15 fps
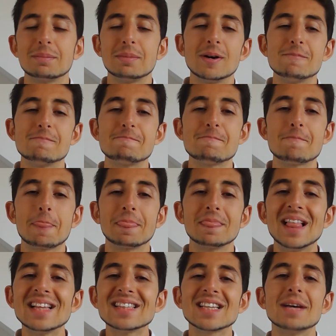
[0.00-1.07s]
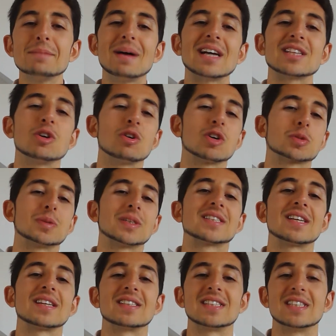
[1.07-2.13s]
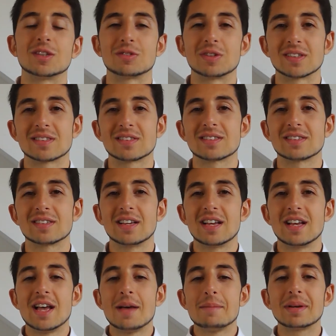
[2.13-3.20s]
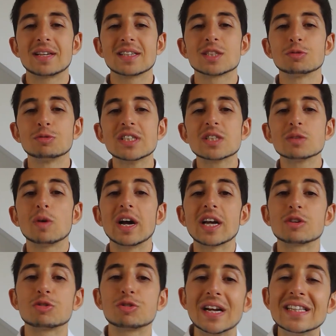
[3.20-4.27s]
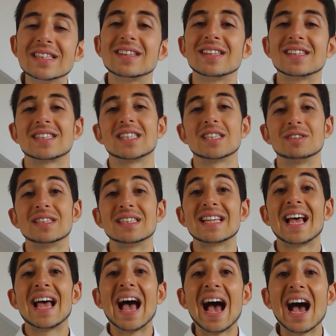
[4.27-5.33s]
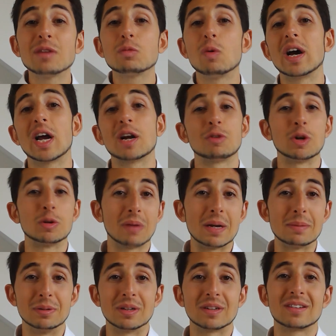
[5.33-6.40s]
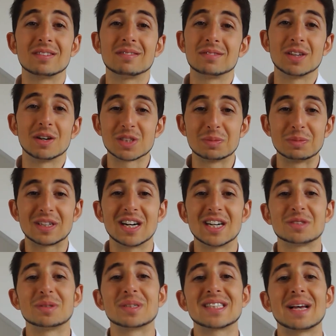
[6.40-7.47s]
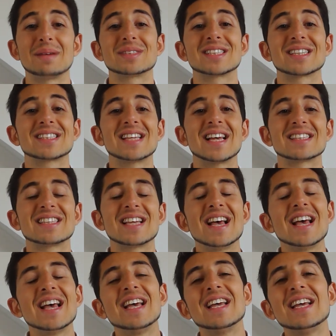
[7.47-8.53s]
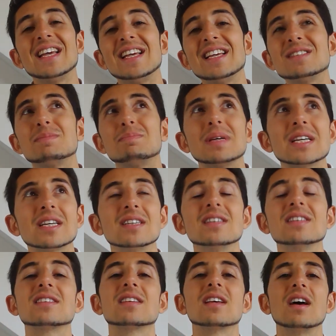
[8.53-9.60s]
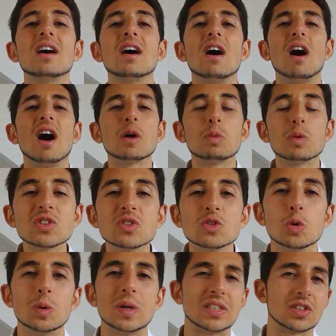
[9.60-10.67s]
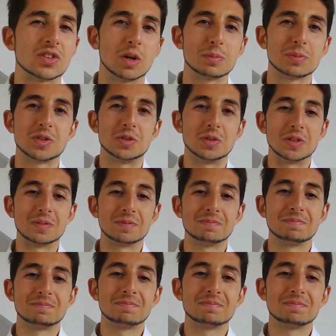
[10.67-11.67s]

But let's get back to Oxbridge Study Secrets. Because the reason why I created this series and why I wrote my book, The Ultimate Guide to Exam Success, is because I wasn't always a top student.